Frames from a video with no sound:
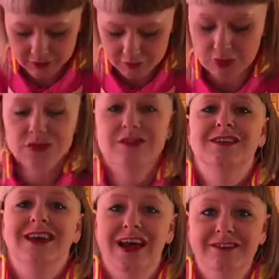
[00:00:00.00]
that you're
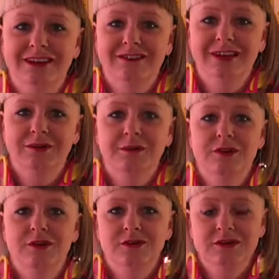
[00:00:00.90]
just carrying around with
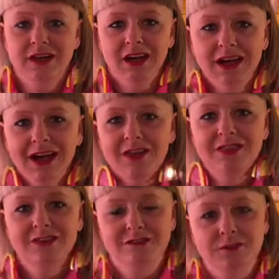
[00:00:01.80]
you, and you're saying, ah,
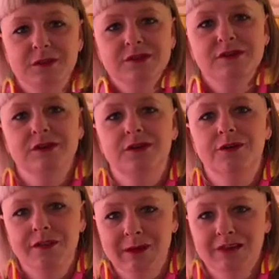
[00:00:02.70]
this is what's
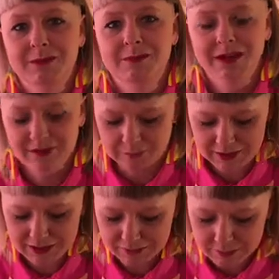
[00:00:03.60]
on the back of my mind.
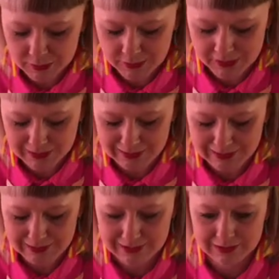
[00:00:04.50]
But it needs to be quite a
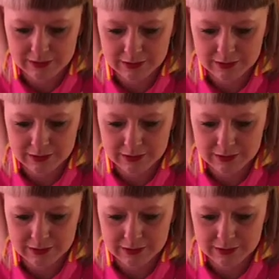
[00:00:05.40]
clear